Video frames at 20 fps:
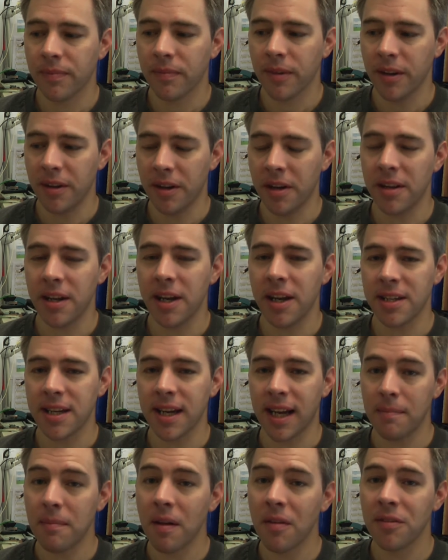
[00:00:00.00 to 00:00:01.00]
They didn't
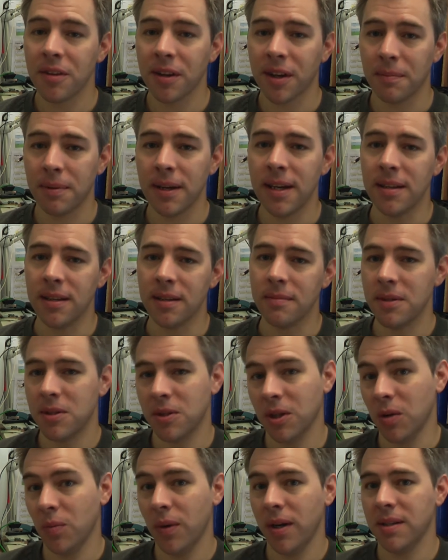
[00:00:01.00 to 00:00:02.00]
take a month to complete them. It
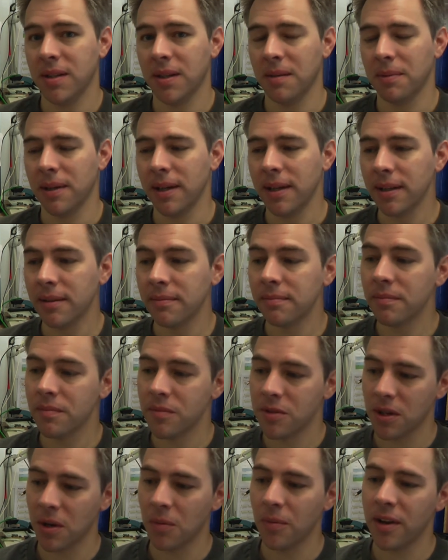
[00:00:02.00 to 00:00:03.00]
took a week to complete them.
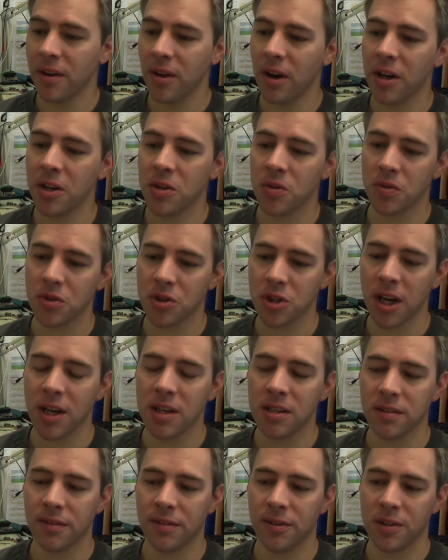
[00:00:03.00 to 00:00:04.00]
So we kind of sort of
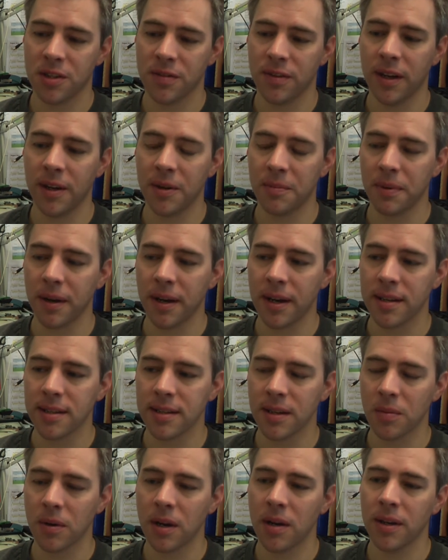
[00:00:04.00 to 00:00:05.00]
changed the philosophy a little bit and
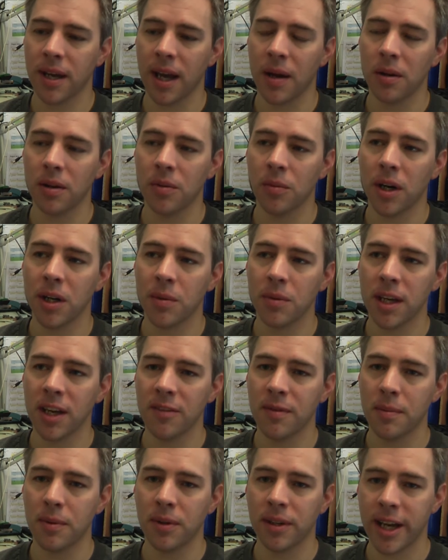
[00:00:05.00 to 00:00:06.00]
said, well, okay, well, look, why don't we
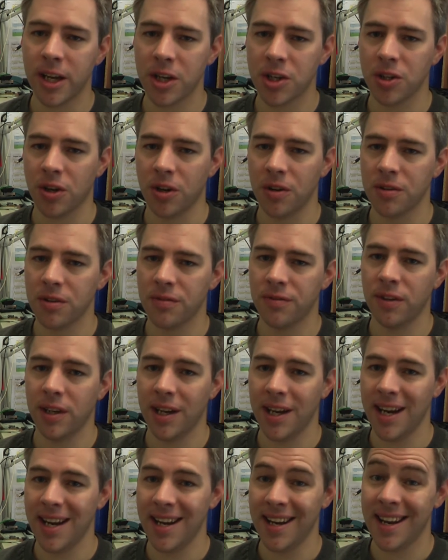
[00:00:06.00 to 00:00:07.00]
give people less shots but
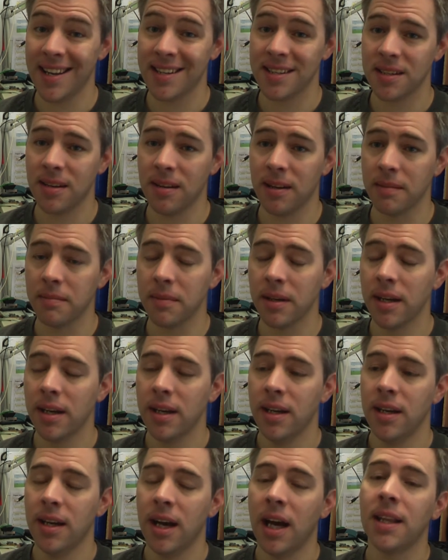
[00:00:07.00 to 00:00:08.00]
in less time?
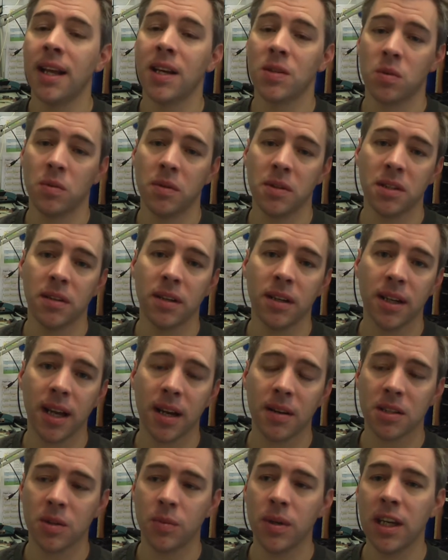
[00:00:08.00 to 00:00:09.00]
And that's what we're doing
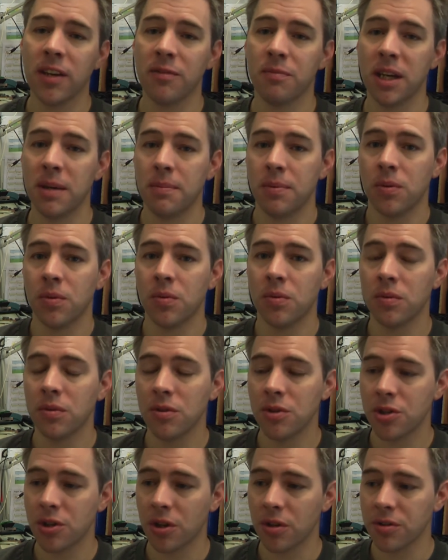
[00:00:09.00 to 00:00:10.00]
now. So we give people
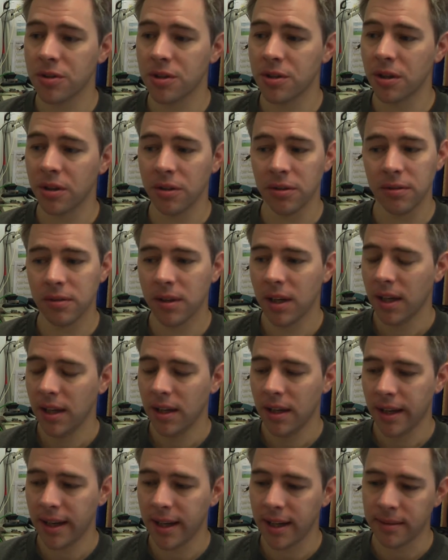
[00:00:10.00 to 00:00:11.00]
shots to do
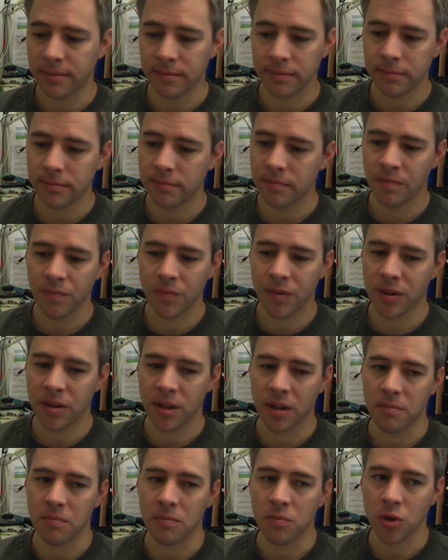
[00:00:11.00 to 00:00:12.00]

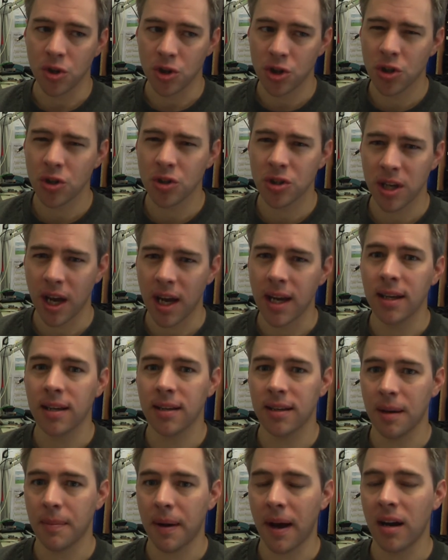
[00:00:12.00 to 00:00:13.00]
that should
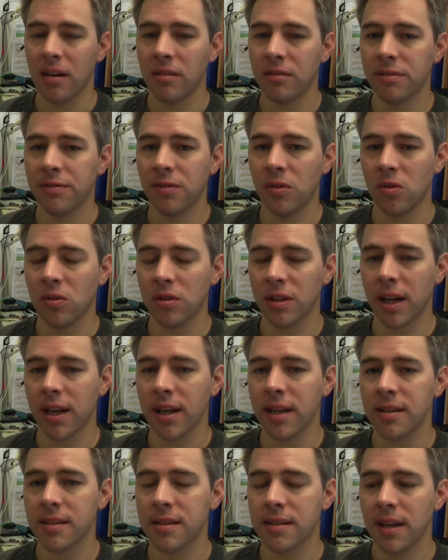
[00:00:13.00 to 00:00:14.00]
take about 4
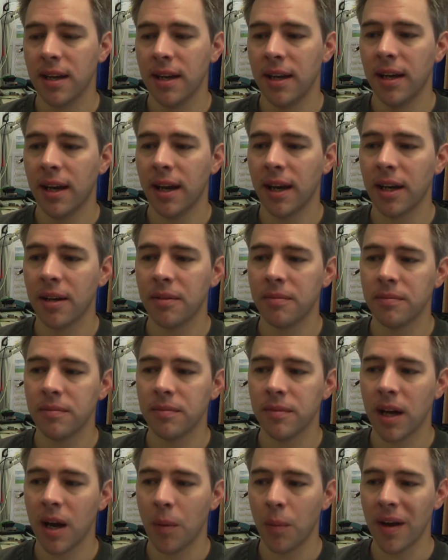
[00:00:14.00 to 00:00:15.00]
days.
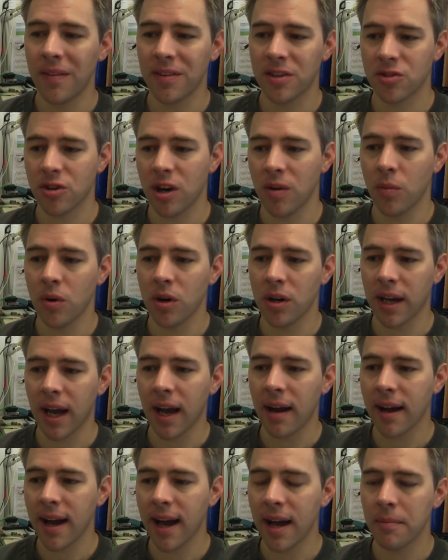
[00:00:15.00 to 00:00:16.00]
And we have to try and work
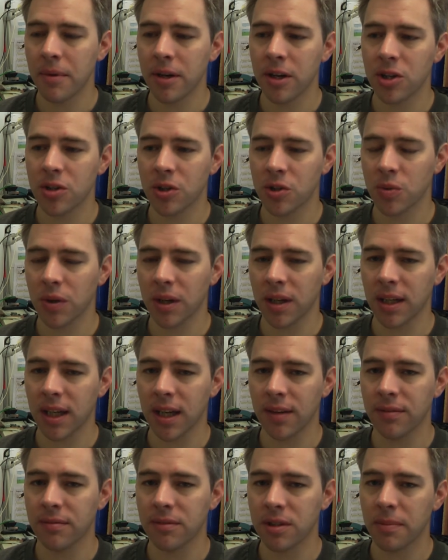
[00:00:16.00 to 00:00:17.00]
out how many shots we're going to
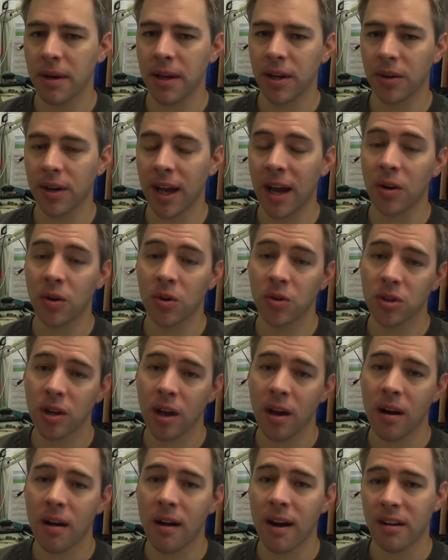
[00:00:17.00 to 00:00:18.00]
give them depending on how good
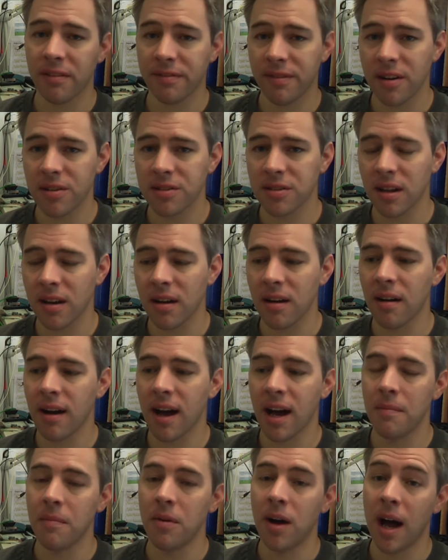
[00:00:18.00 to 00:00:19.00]
they are, how fast they are,
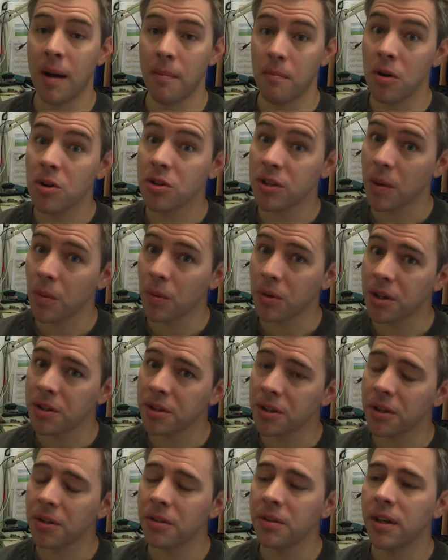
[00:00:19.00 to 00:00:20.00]
how much they want
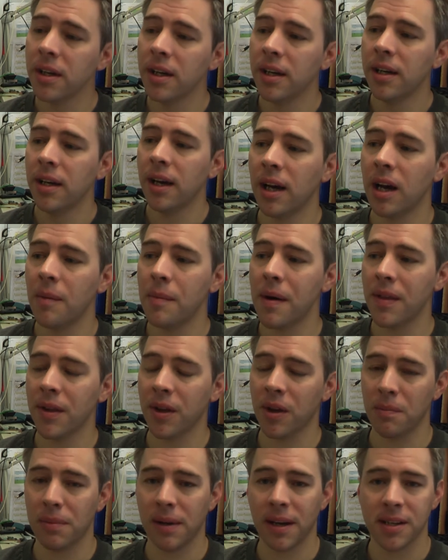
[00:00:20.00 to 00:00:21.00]
to do, and
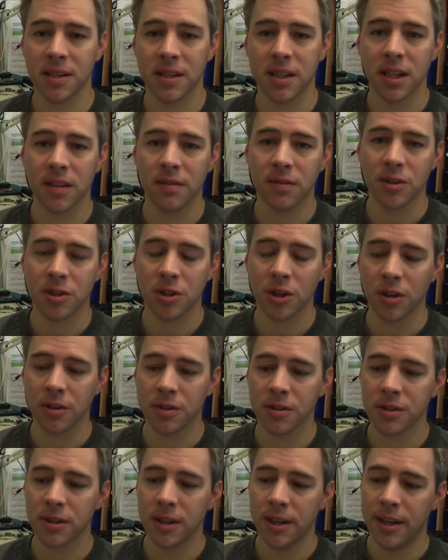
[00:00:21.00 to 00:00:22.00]
the complexity of the
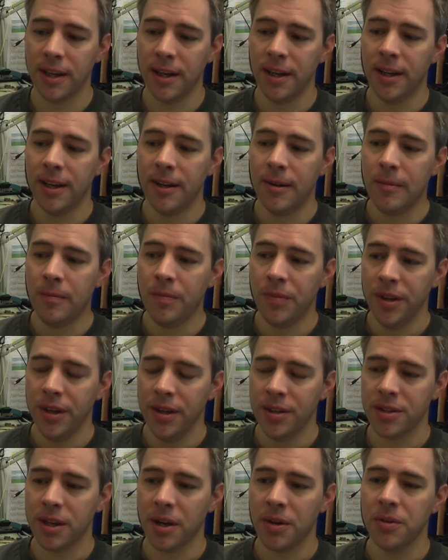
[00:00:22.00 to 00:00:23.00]
shots.
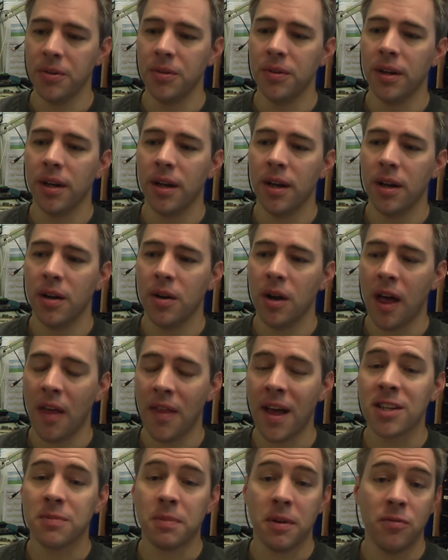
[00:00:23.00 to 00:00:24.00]
So,
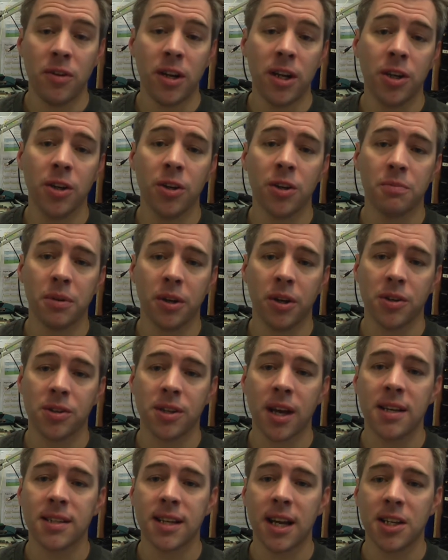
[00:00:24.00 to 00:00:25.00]
and that's been really good
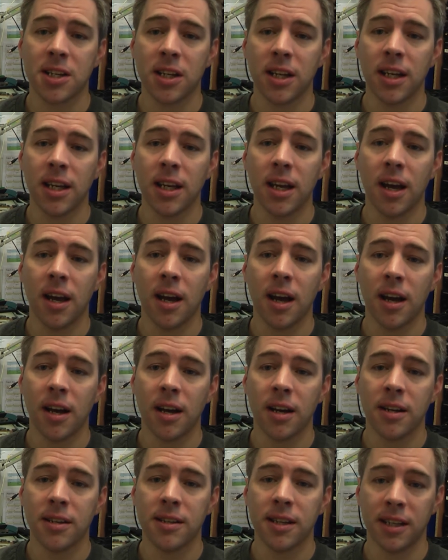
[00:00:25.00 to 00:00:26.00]
because that's actually
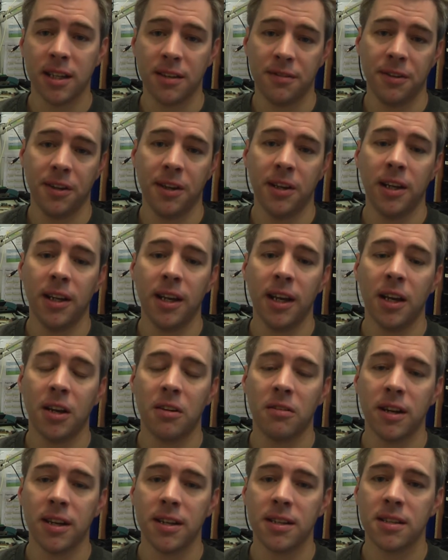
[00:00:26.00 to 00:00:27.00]
significantly
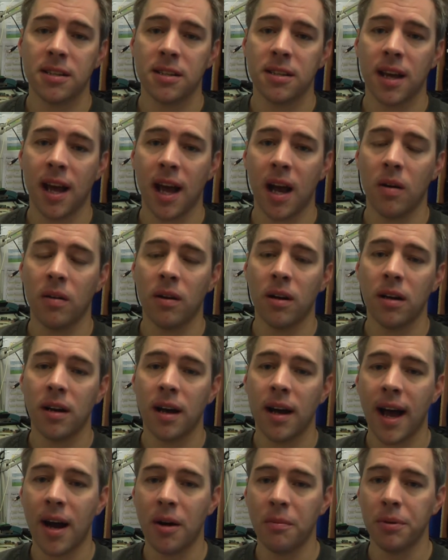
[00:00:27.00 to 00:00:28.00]
increased
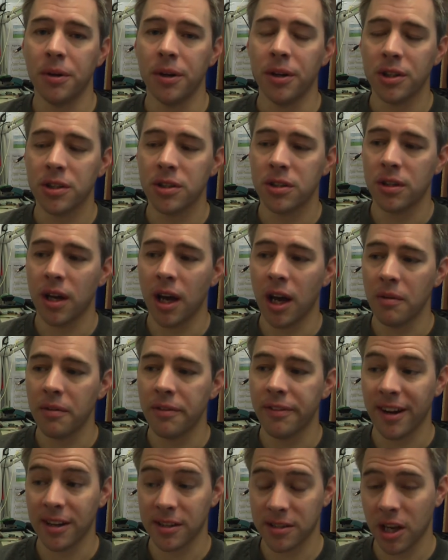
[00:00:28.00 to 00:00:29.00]
our output.
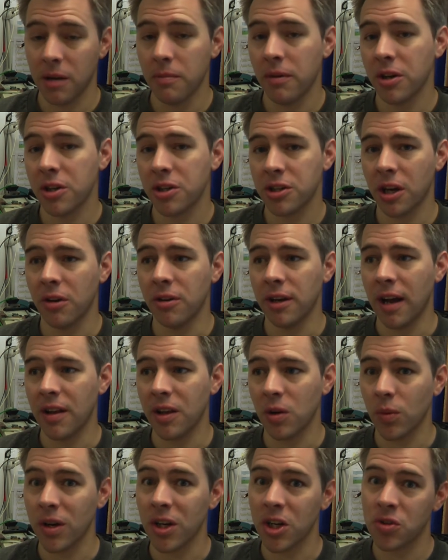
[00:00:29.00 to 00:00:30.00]
In fact, so much so now
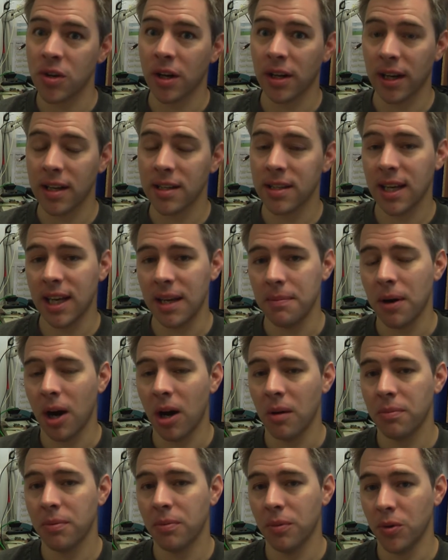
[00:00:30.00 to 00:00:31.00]
that we're struggling to keep
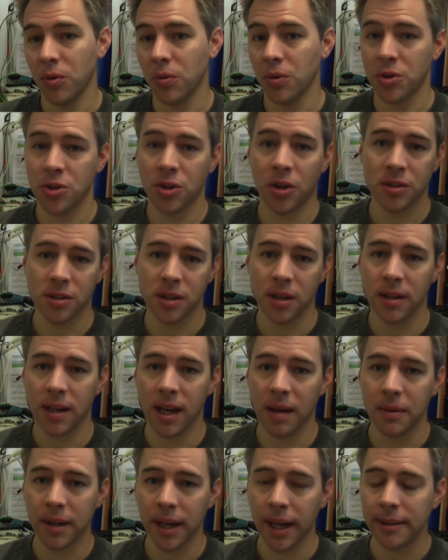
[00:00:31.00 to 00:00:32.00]
up with all the shots that are
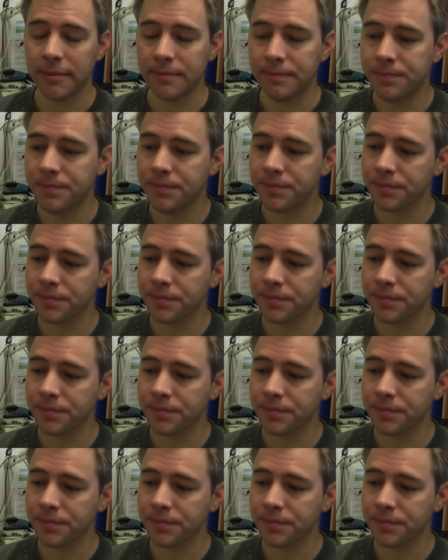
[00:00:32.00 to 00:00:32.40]
coming in,